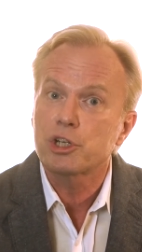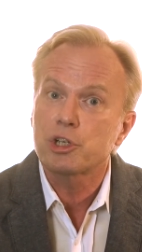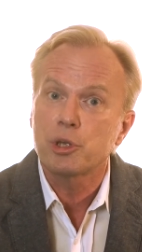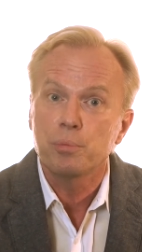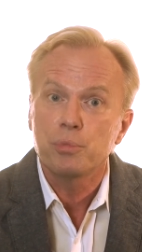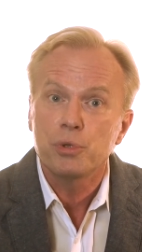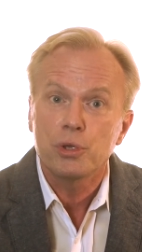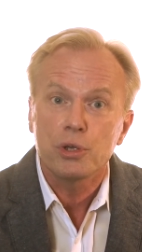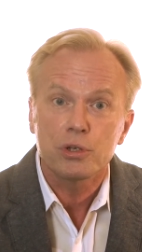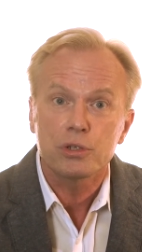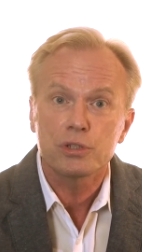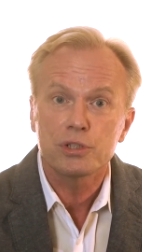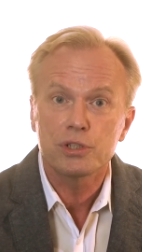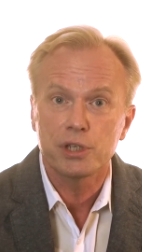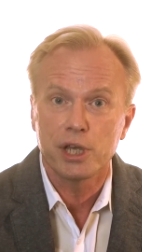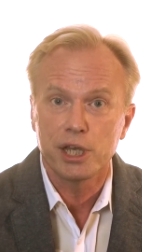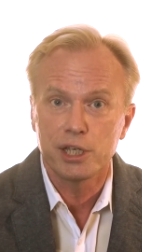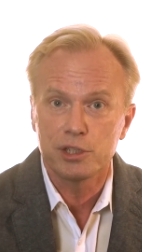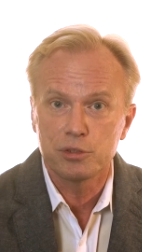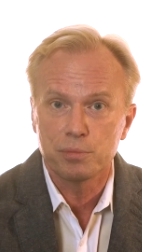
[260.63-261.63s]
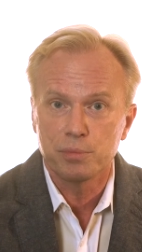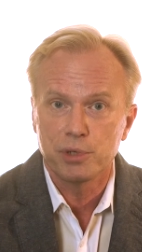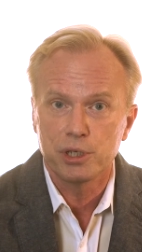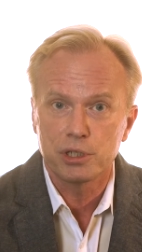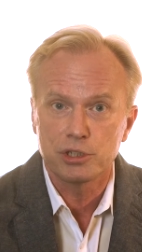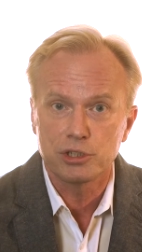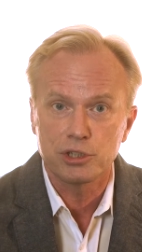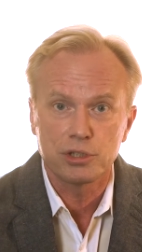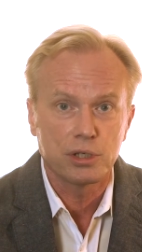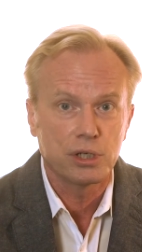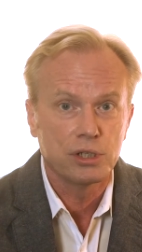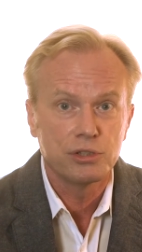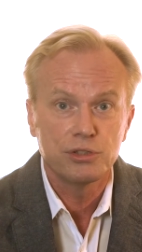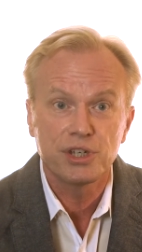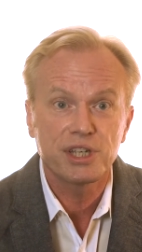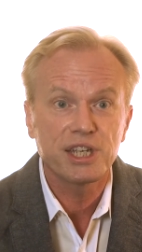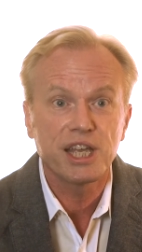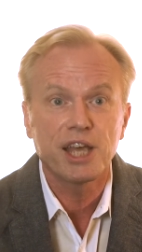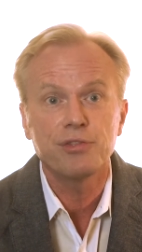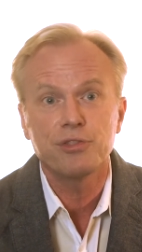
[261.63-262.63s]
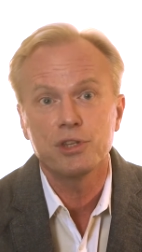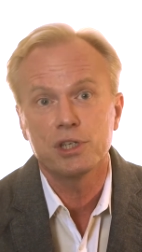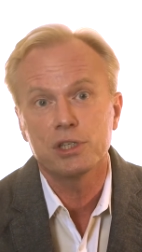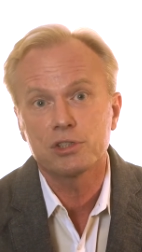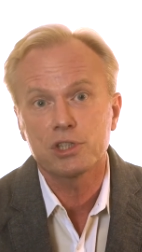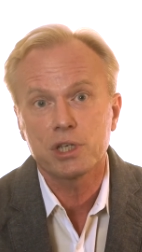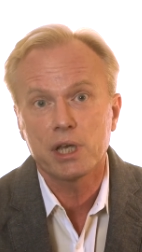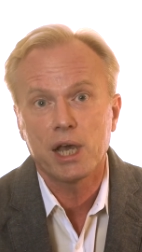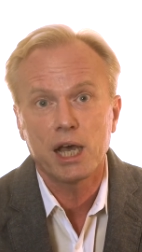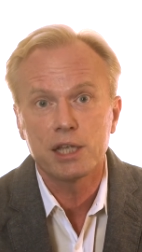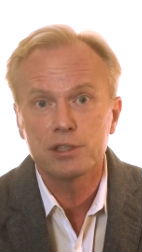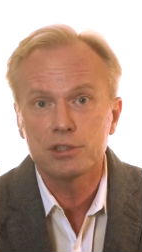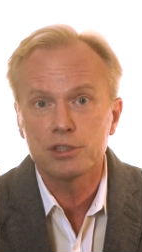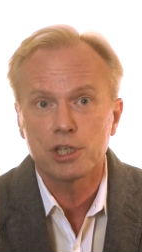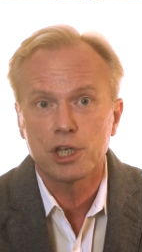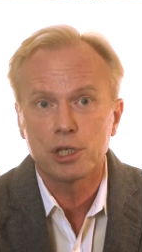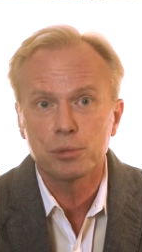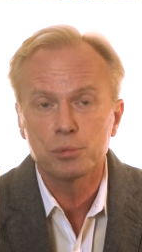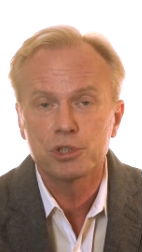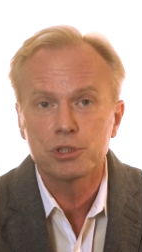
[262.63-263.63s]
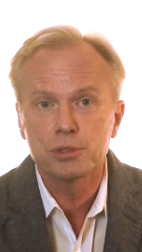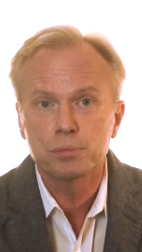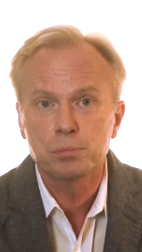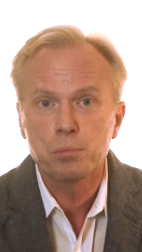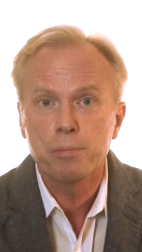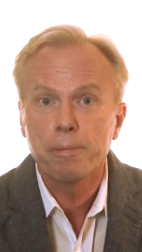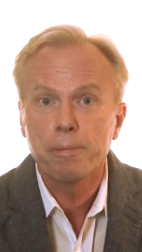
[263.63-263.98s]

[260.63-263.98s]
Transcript: a computer science major to get these concepts.